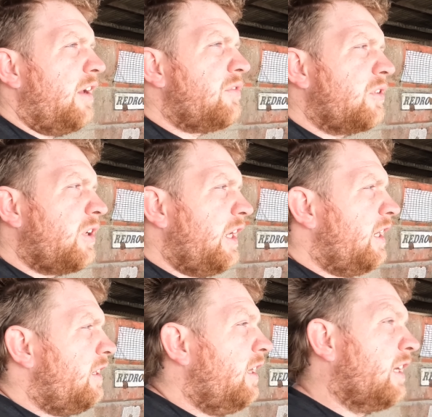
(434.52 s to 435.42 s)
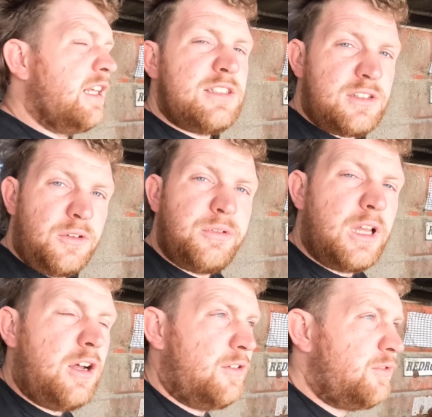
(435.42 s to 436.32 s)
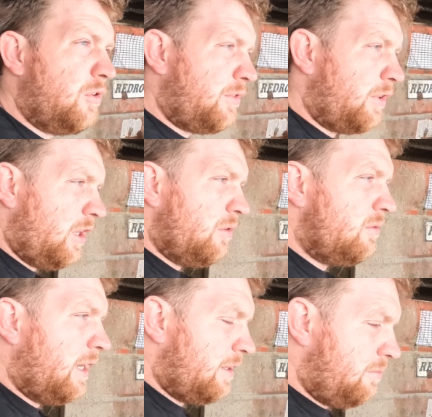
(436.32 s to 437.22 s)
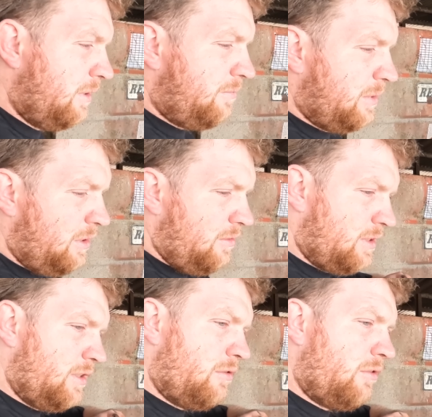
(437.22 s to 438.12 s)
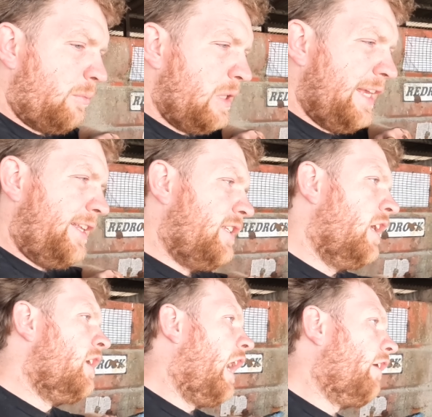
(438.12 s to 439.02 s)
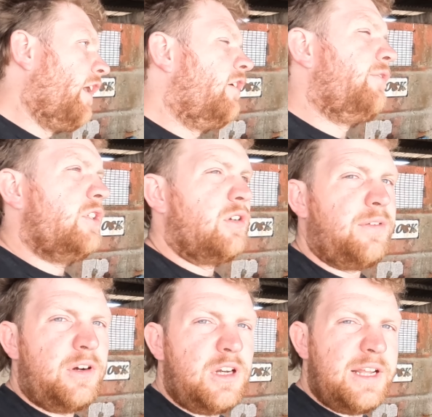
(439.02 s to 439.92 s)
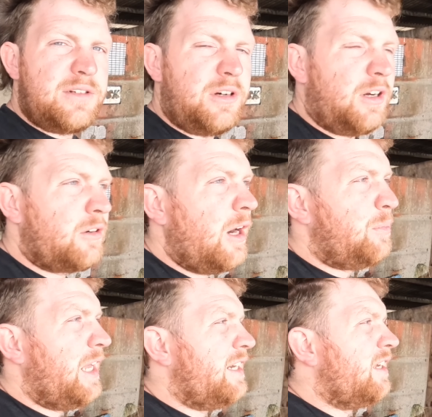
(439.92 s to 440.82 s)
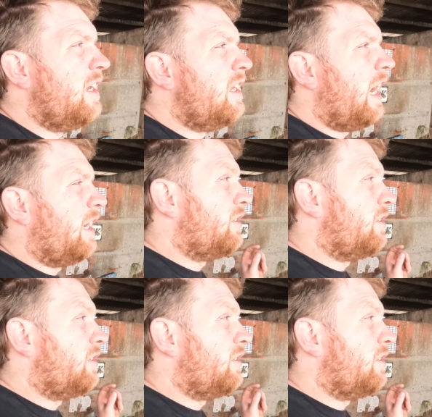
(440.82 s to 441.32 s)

Evergreen, I think it is, the stuff we got off NovaQ that we've been using to replace our artificial fertilizer on our cropland, and